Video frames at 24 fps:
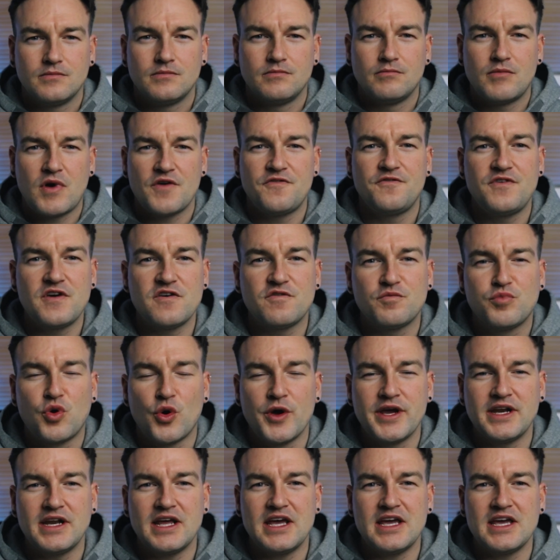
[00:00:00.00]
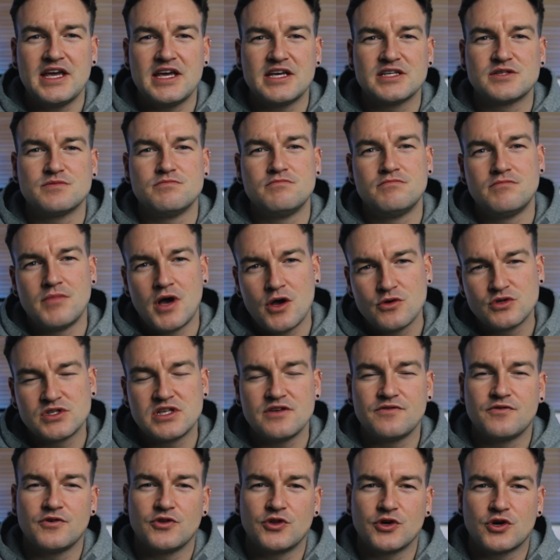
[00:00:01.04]
My fifth point is
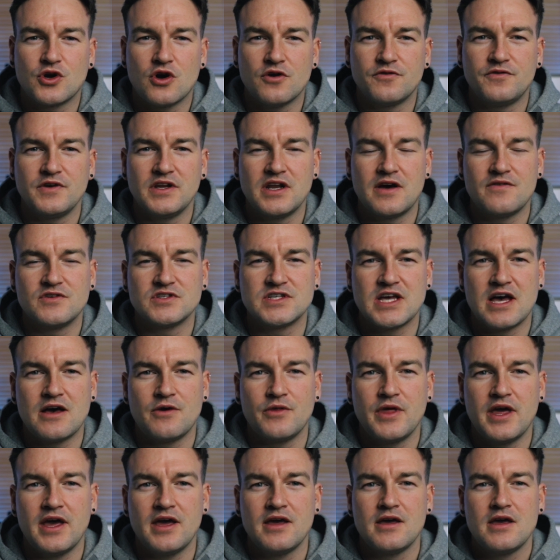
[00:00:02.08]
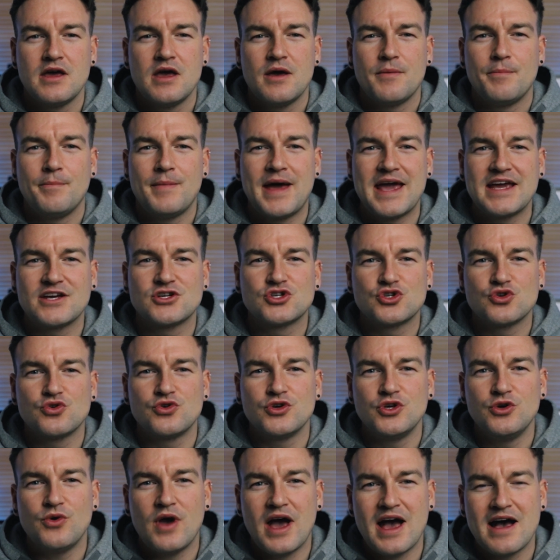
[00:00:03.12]
mostly for the coffee lovers out there. Make sure
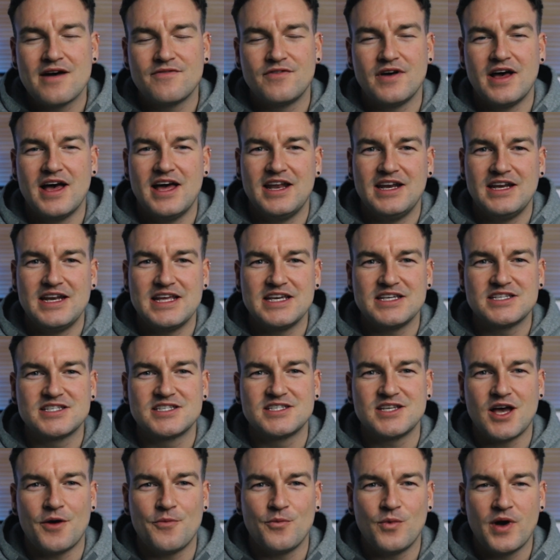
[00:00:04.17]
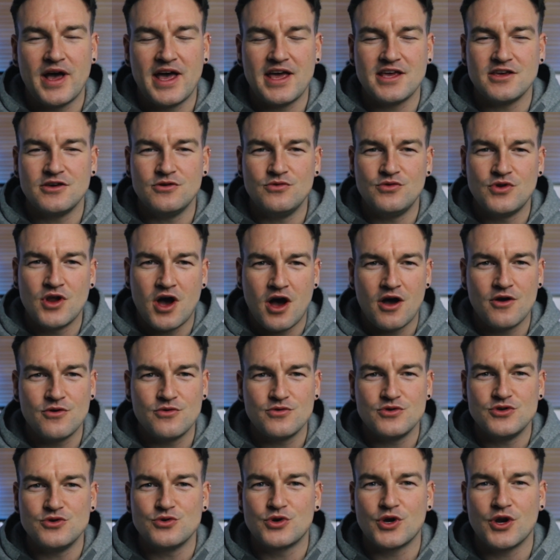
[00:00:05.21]
you have at least somewhere you know
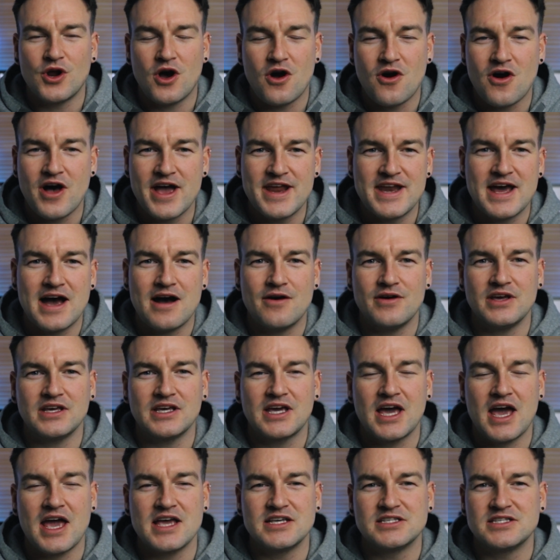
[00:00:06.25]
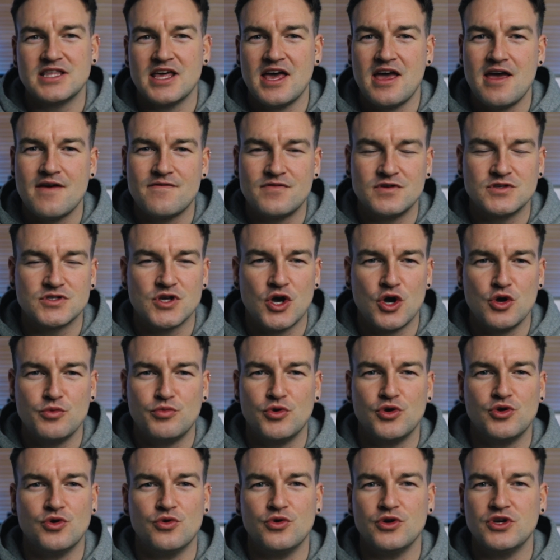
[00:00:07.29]
you can hide out in case the heavens
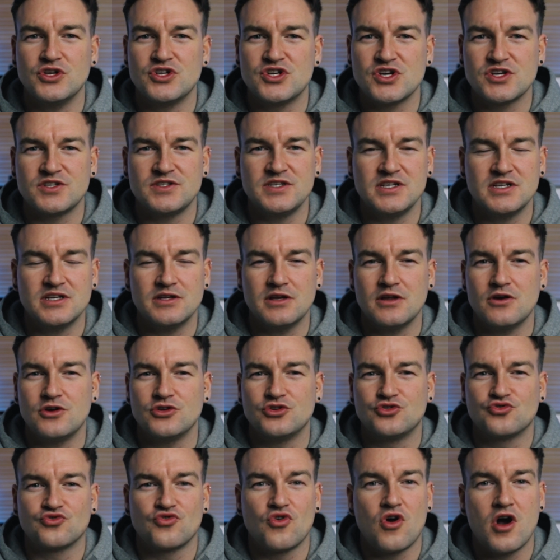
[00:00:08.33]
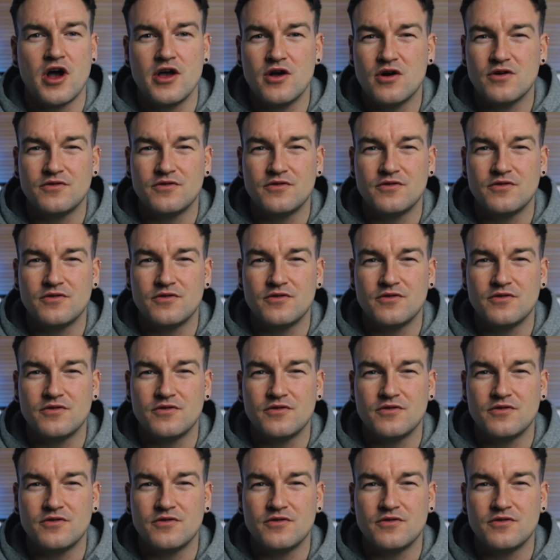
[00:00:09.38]
open or you just need to like dry